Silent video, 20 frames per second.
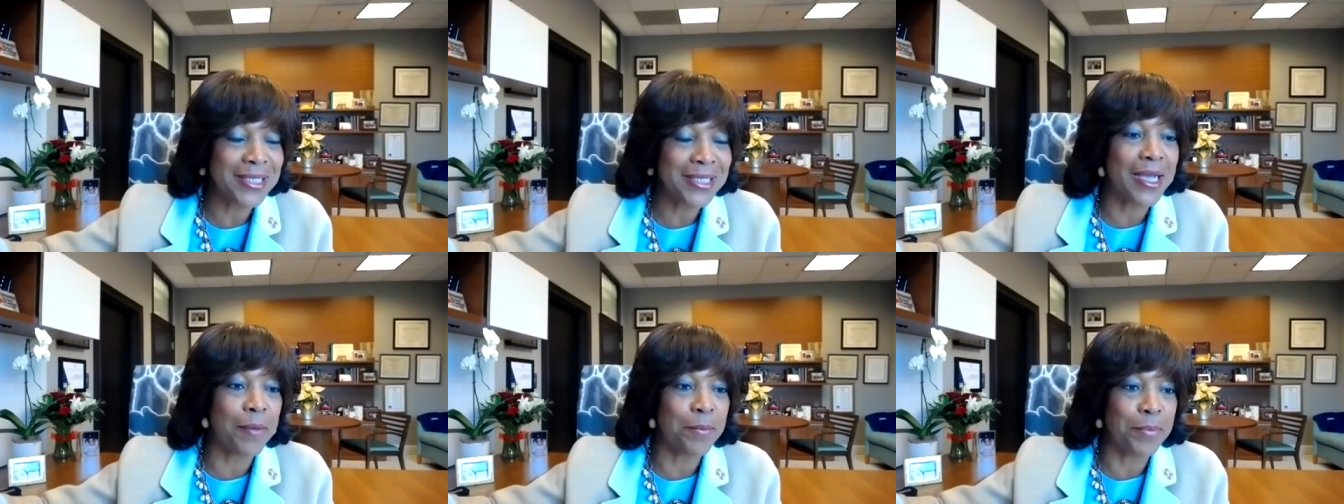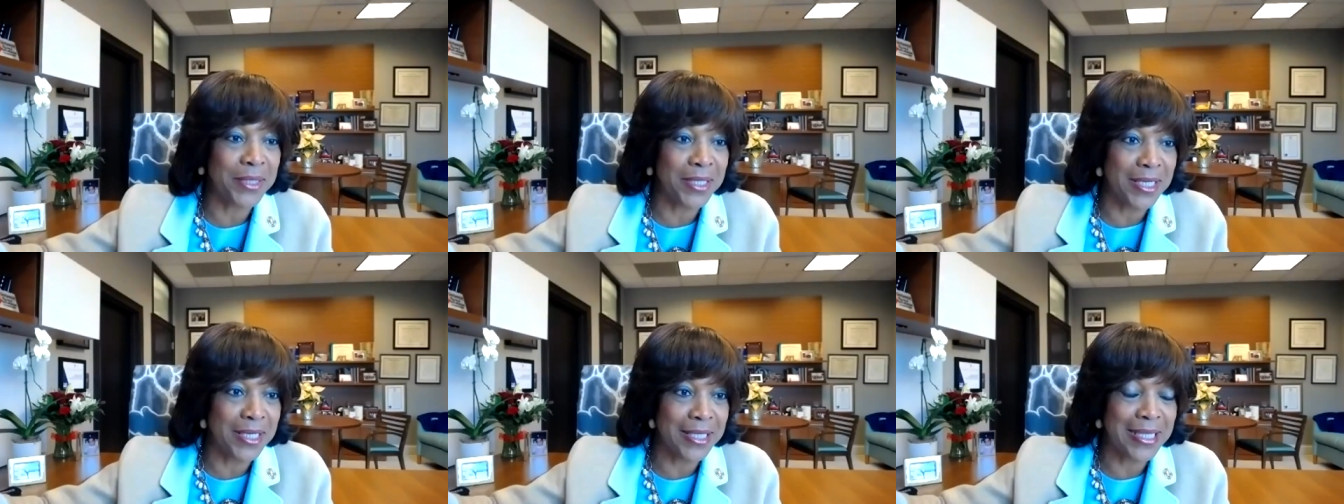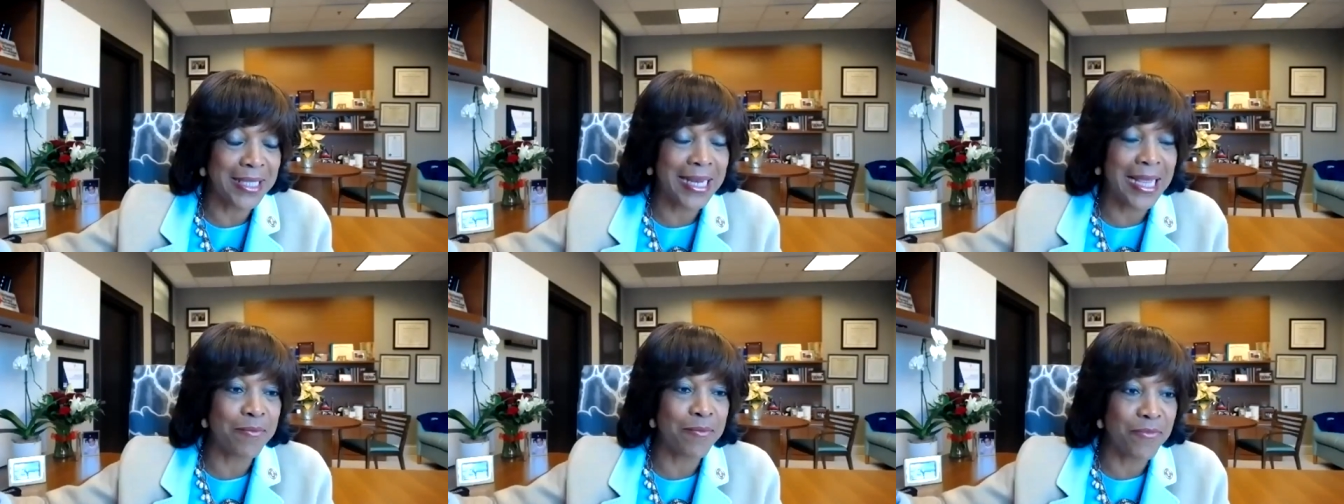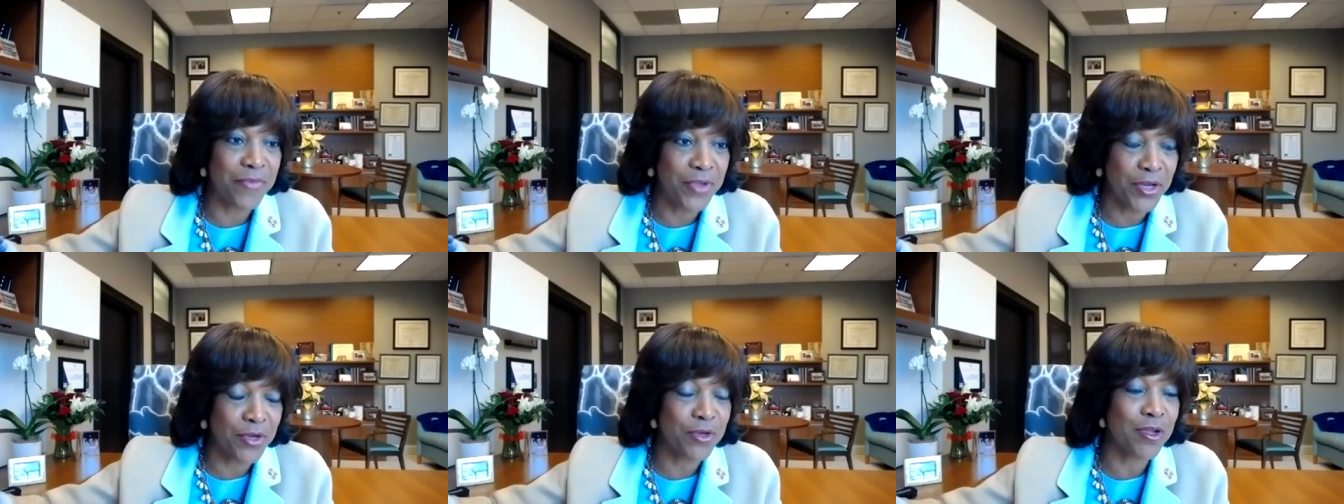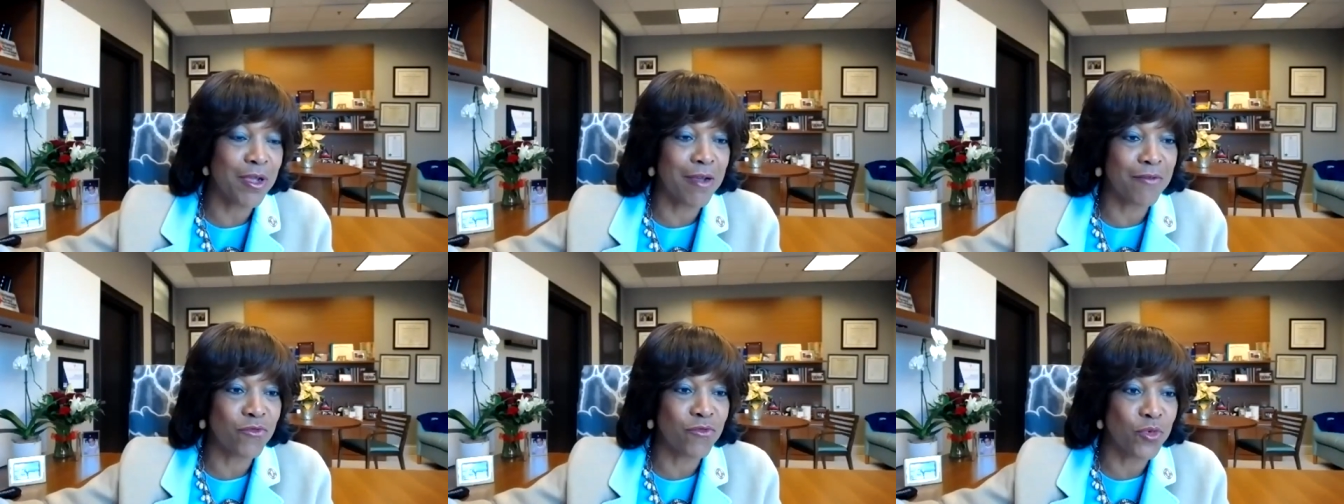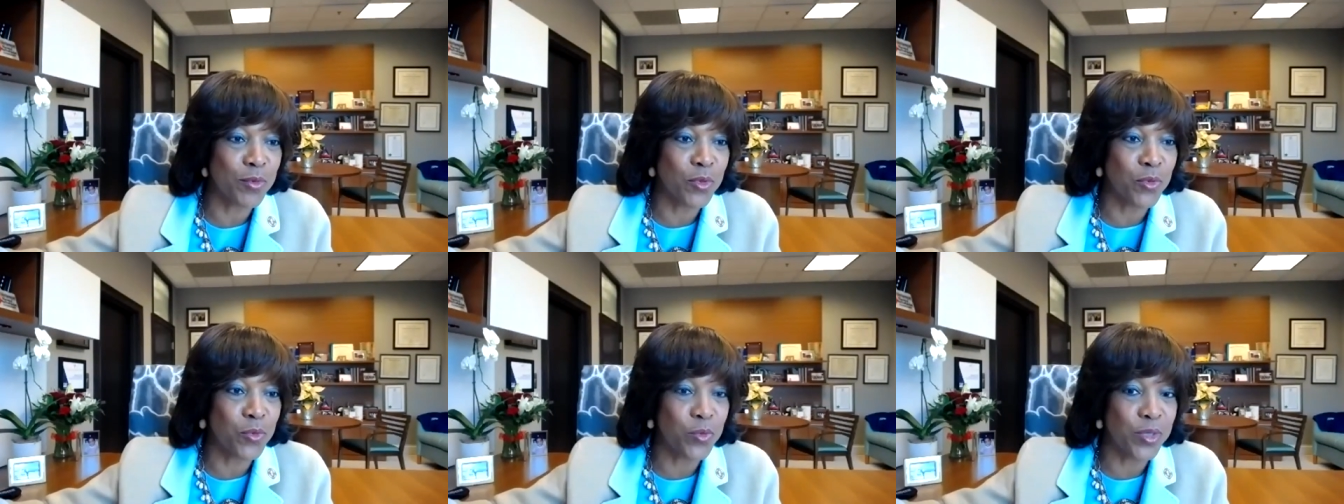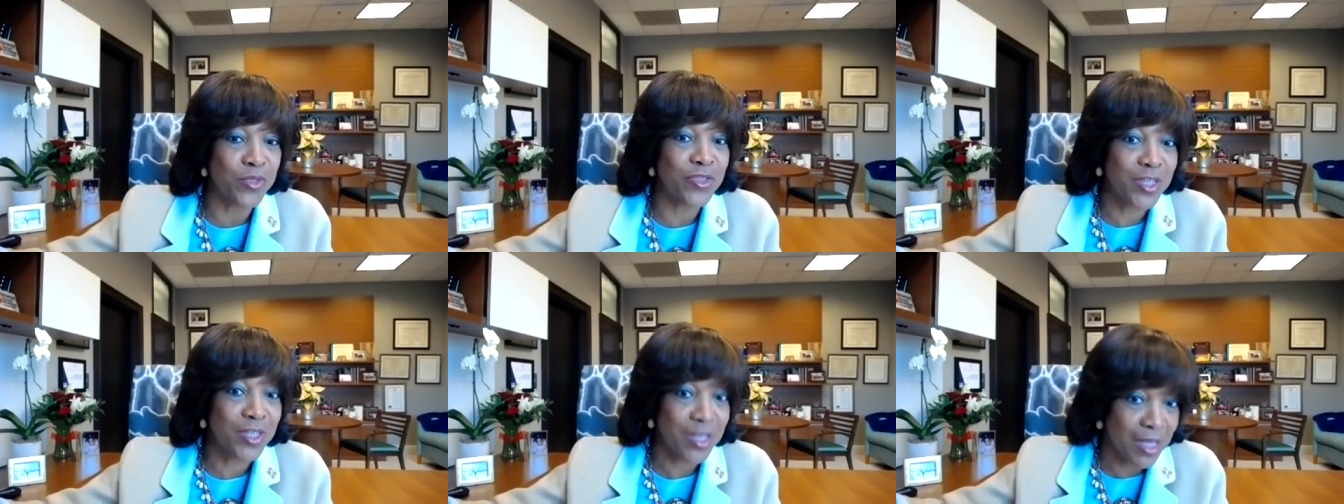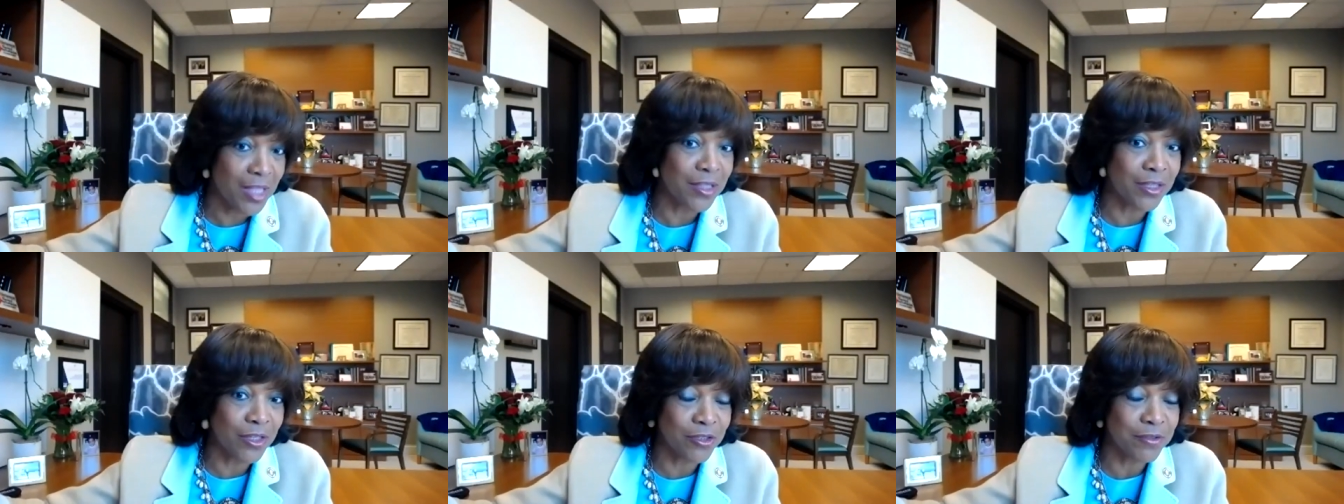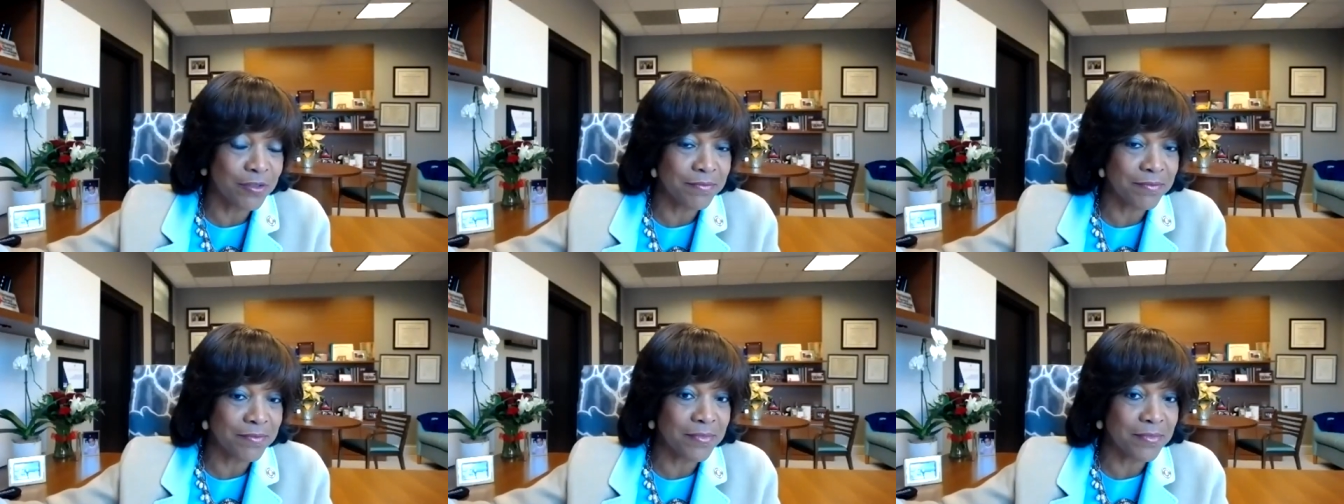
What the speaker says: company that I'm very comfortable with, Color,